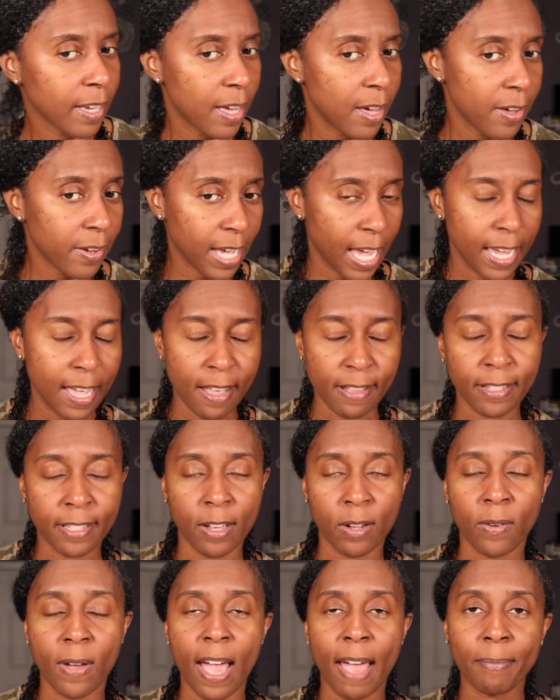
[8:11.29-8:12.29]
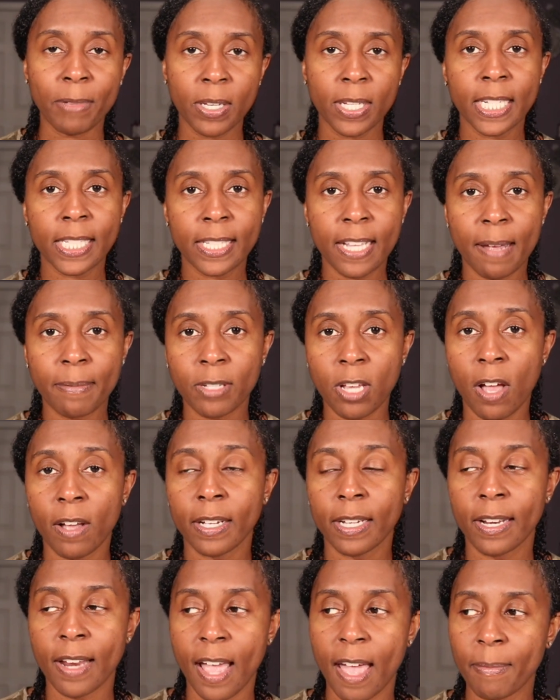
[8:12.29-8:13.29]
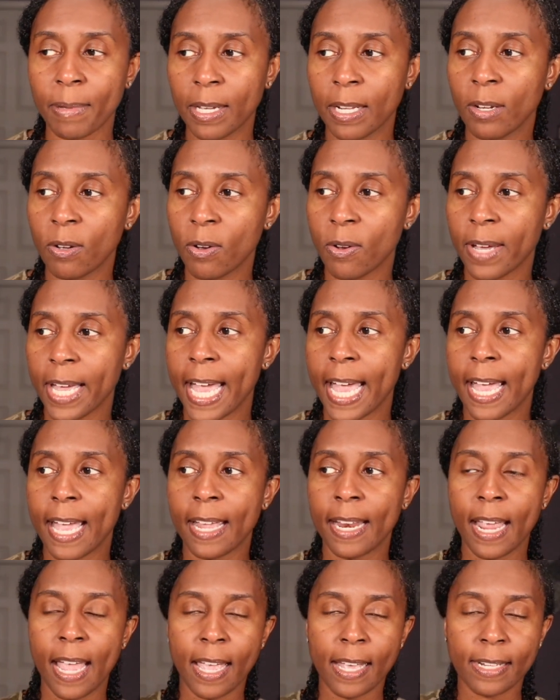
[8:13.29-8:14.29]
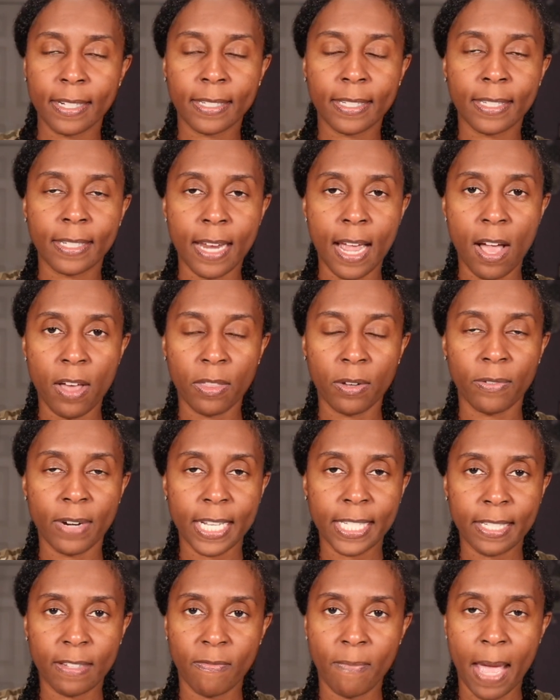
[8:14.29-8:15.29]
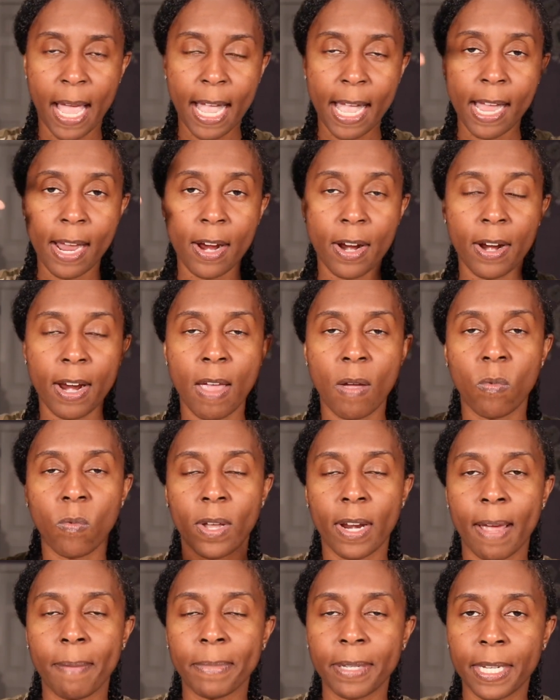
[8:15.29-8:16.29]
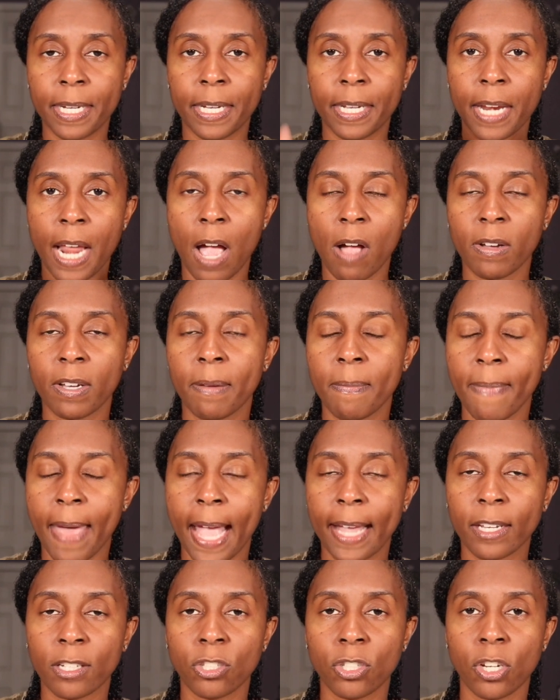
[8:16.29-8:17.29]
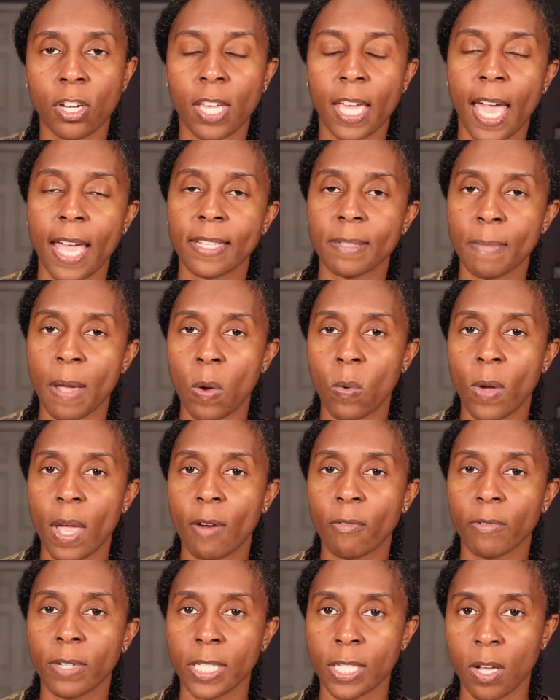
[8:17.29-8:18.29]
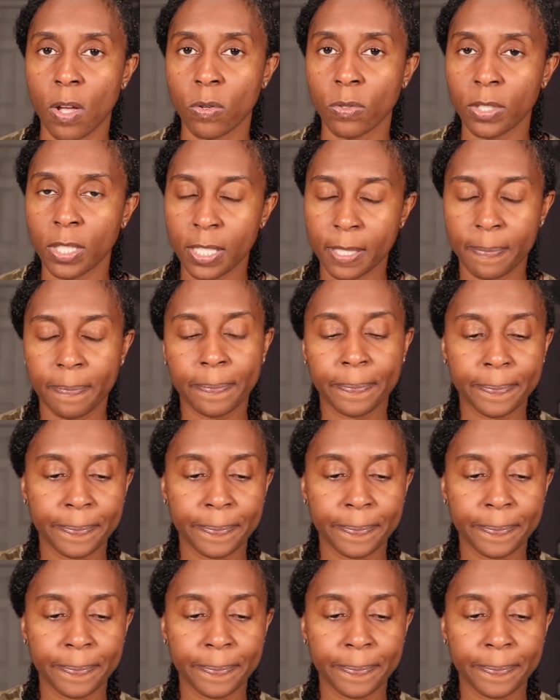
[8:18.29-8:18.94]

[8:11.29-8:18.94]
Okay, so I'm going to stop talking. I'm going to go ahead and style the rest of my hair, and when I'm done, I'll come back and show you guys my wet results.